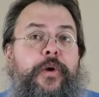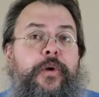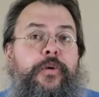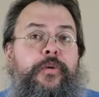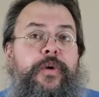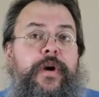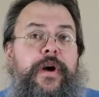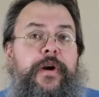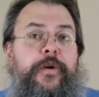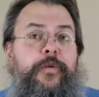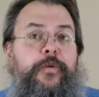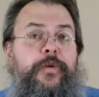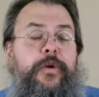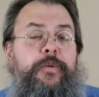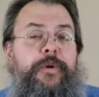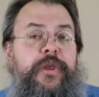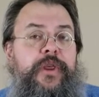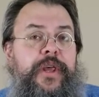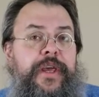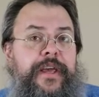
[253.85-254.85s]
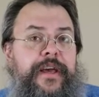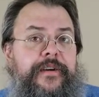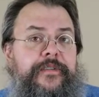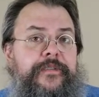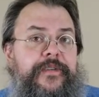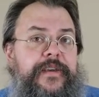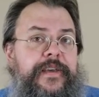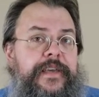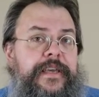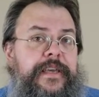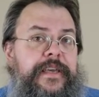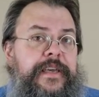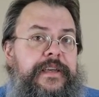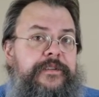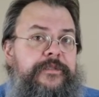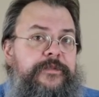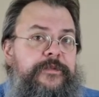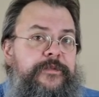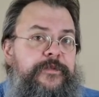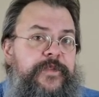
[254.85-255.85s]
Well, when we think of
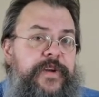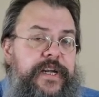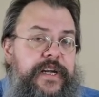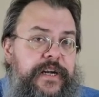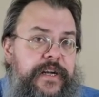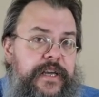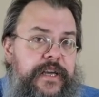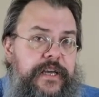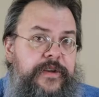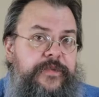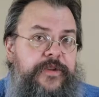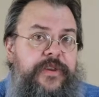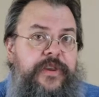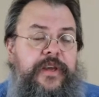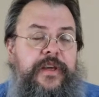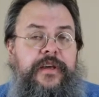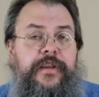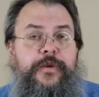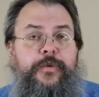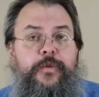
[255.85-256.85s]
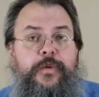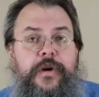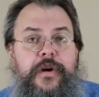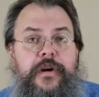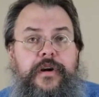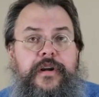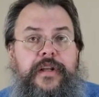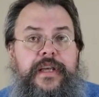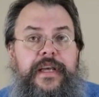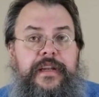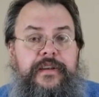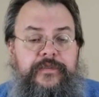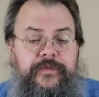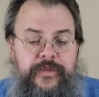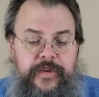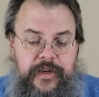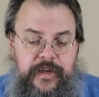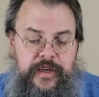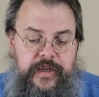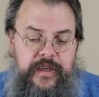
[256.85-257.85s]
infinity, if you think of the word
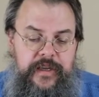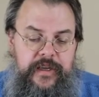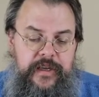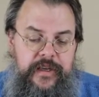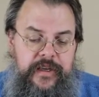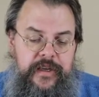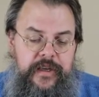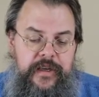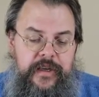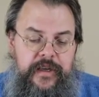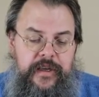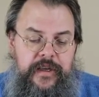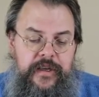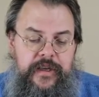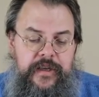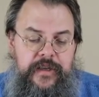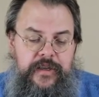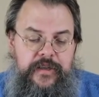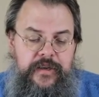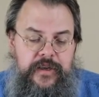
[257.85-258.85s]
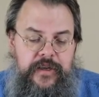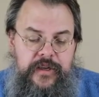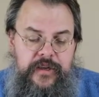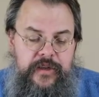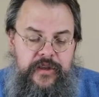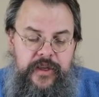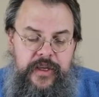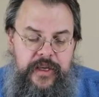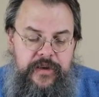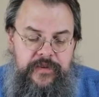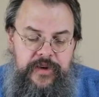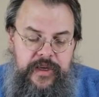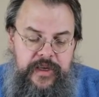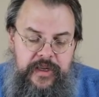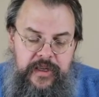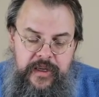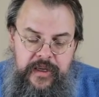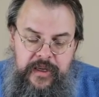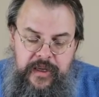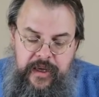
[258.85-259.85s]
infinity, you can think of
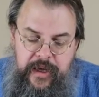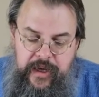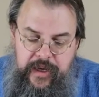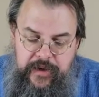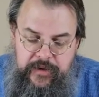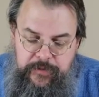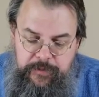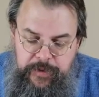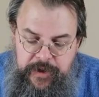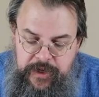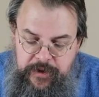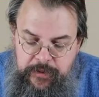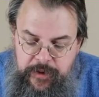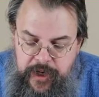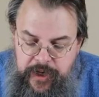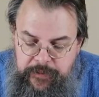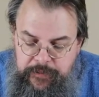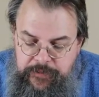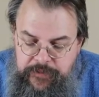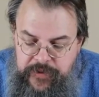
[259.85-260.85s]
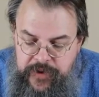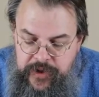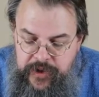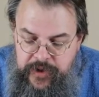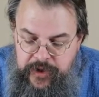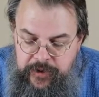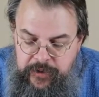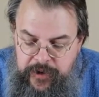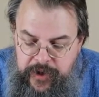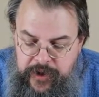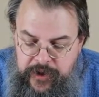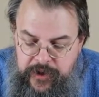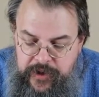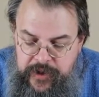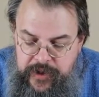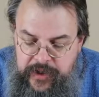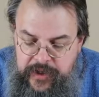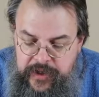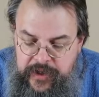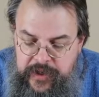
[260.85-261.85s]
it as being what?
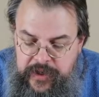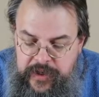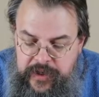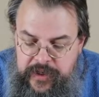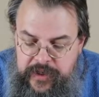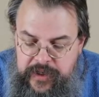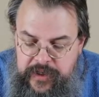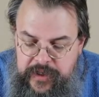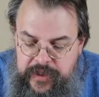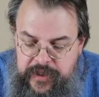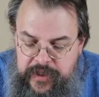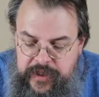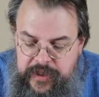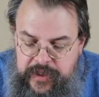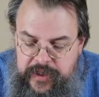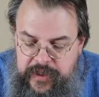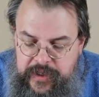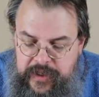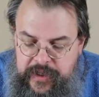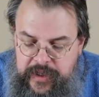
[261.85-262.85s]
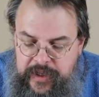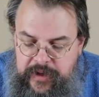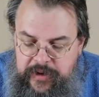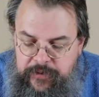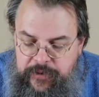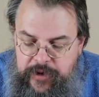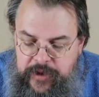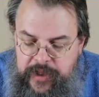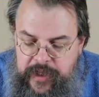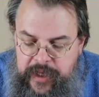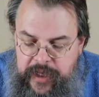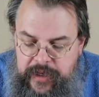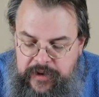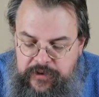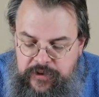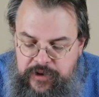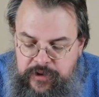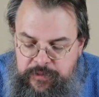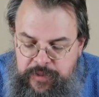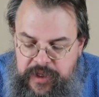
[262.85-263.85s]
Well, it really
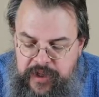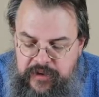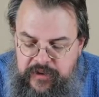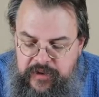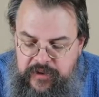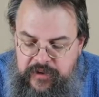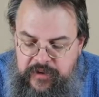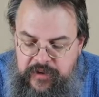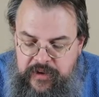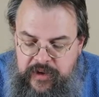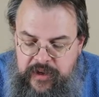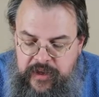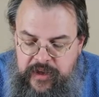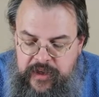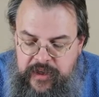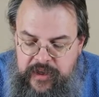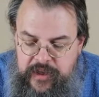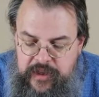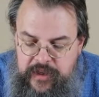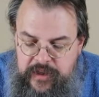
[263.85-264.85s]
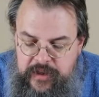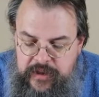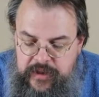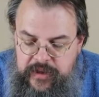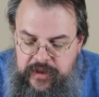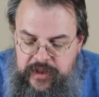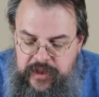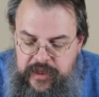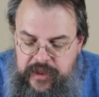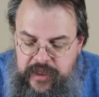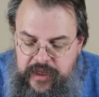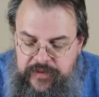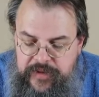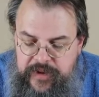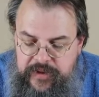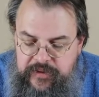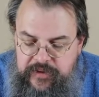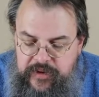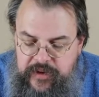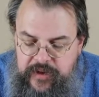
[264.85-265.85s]
has two pieces. You can think of it
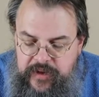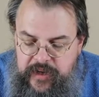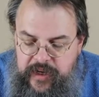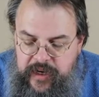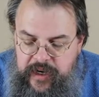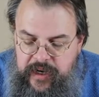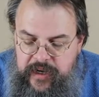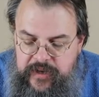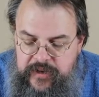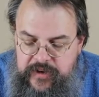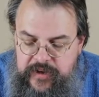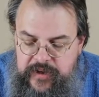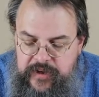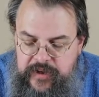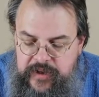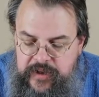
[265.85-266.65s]
as not